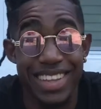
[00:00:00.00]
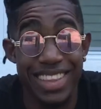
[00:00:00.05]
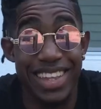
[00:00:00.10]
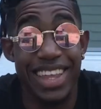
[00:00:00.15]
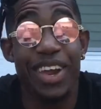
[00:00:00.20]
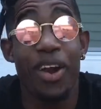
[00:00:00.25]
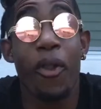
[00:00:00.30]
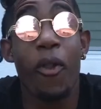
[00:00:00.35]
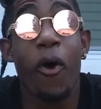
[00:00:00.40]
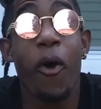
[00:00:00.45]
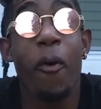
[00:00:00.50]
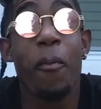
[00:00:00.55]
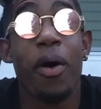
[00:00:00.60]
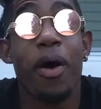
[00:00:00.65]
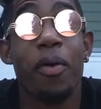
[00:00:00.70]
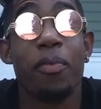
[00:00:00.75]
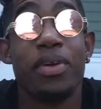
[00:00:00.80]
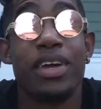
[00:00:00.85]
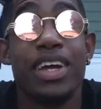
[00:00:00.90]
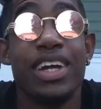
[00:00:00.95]
they don't know
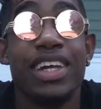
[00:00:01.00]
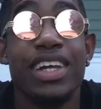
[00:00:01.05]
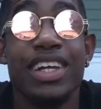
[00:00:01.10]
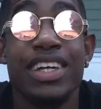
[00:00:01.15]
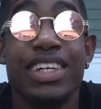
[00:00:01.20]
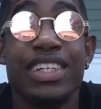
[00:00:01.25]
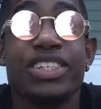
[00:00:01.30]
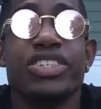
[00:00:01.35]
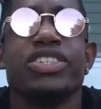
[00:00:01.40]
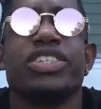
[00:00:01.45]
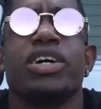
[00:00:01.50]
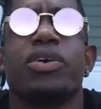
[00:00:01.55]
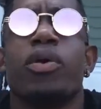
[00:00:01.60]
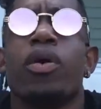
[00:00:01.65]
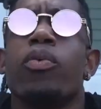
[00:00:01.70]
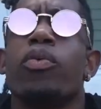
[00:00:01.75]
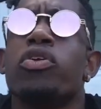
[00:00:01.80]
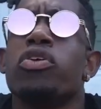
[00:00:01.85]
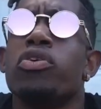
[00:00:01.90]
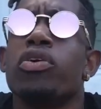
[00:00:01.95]
about me. She's like,
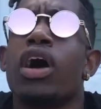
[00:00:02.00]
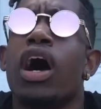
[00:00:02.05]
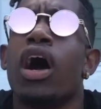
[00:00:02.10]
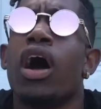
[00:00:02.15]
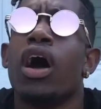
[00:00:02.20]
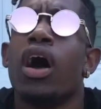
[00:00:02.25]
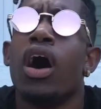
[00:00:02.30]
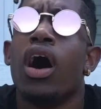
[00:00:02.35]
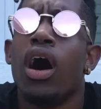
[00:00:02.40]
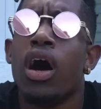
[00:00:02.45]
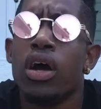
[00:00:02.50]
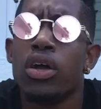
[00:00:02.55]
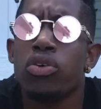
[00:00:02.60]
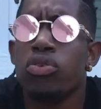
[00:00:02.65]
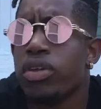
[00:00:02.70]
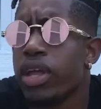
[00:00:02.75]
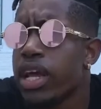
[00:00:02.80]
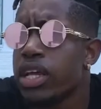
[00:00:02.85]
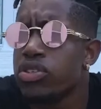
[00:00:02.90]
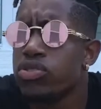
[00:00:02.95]
what do you got? Huh?
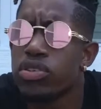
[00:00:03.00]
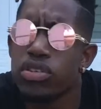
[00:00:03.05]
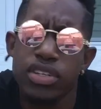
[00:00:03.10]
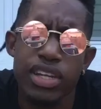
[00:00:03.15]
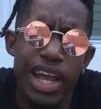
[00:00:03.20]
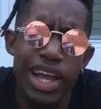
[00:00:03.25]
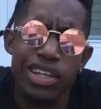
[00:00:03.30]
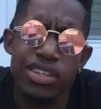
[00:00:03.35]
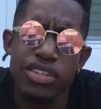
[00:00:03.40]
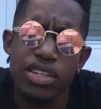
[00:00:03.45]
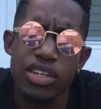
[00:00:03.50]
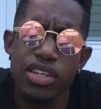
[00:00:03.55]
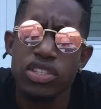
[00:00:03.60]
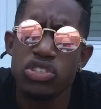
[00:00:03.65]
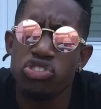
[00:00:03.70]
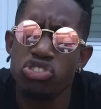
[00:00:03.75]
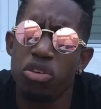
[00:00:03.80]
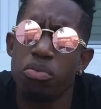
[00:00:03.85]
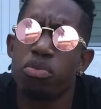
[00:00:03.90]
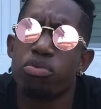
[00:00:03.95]
You dance? You can dance?
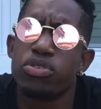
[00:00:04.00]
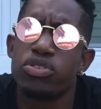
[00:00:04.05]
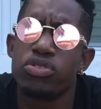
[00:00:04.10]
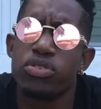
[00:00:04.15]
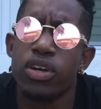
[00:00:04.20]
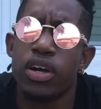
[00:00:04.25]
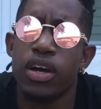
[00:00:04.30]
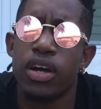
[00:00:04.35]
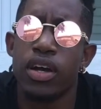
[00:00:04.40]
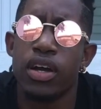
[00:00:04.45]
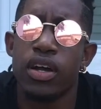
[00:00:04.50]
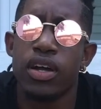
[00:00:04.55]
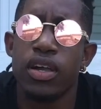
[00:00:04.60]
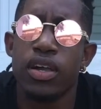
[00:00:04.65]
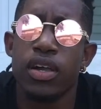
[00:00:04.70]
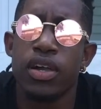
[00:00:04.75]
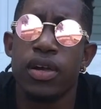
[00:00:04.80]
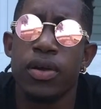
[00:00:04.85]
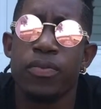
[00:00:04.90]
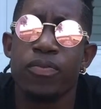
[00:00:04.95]
Show me what you got.
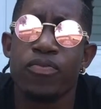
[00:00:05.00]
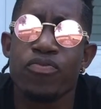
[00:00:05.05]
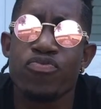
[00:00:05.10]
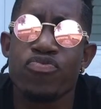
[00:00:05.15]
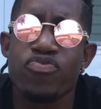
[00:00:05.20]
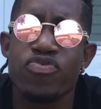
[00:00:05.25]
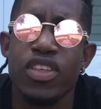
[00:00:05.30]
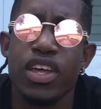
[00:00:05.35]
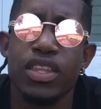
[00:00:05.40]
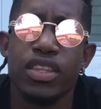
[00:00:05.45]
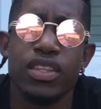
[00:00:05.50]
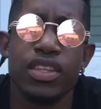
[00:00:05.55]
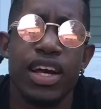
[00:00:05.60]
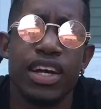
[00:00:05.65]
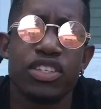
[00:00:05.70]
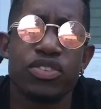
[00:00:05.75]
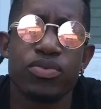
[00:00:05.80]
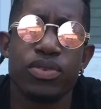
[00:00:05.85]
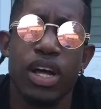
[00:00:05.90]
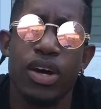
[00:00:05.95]
And then
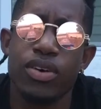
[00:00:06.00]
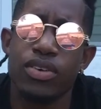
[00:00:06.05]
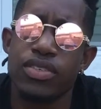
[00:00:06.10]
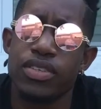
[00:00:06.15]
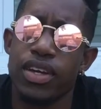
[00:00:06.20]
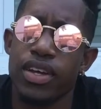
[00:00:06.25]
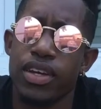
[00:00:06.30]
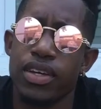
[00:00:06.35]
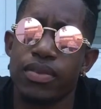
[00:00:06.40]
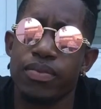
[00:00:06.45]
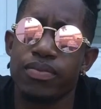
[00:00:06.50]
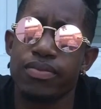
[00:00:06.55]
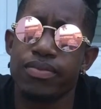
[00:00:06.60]
that's when I was like,